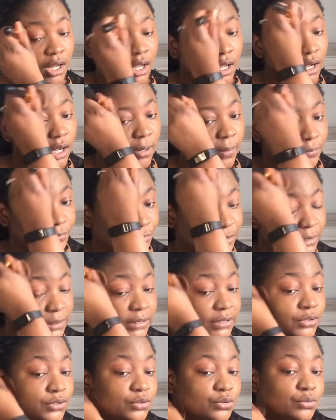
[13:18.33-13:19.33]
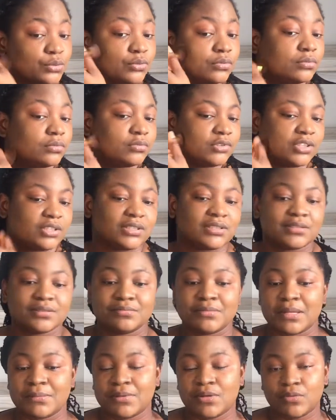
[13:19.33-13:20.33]
really soon, just
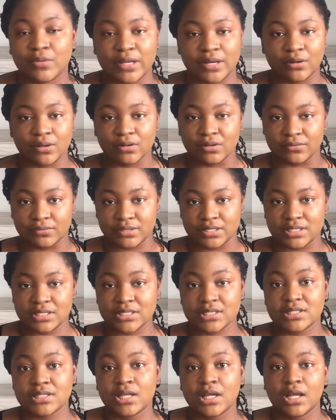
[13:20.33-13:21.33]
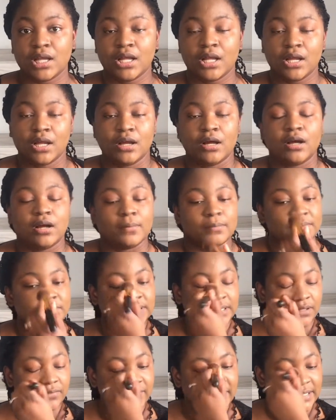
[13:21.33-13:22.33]
maybe when all of this
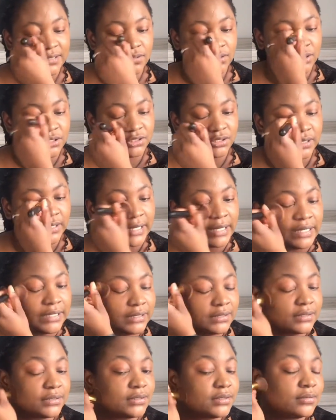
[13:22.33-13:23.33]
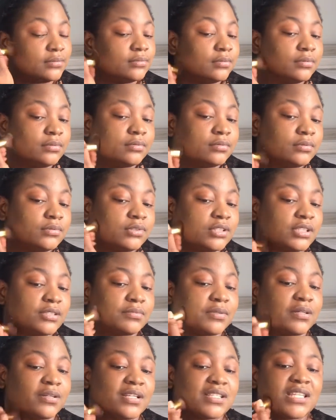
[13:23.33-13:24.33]
self-isolation ends, just
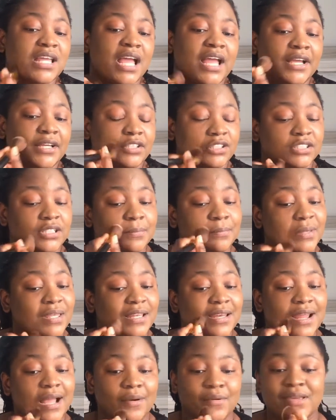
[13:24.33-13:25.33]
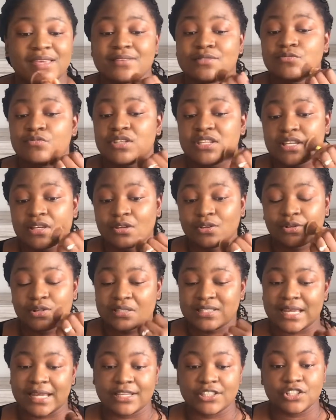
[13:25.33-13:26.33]
because shipping now is ridiculous.
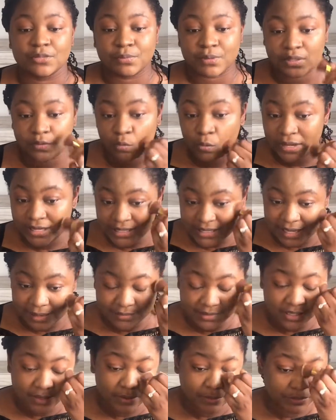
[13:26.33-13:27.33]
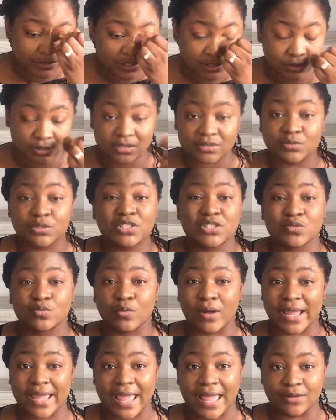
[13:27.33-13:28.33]
Like, shipping wait times now are ridiculous, which is
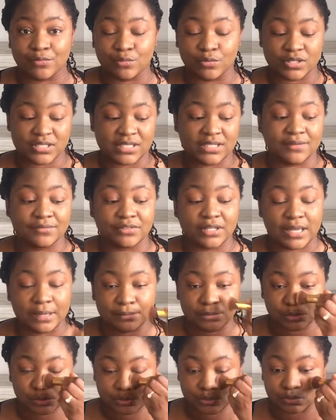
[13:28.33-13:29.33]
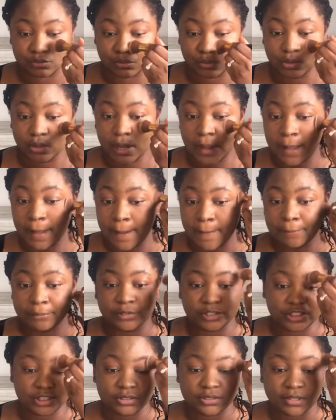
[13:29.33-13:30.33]
why I wasn't even able to
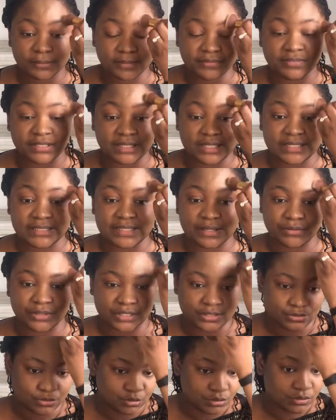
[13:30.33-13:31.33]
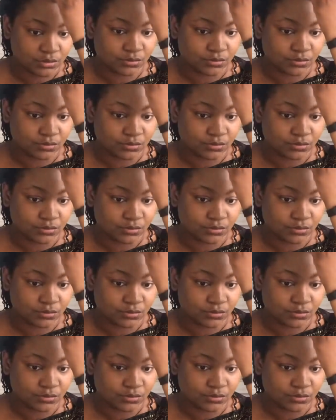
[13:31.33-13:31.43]
purchase some of the things I wanted to use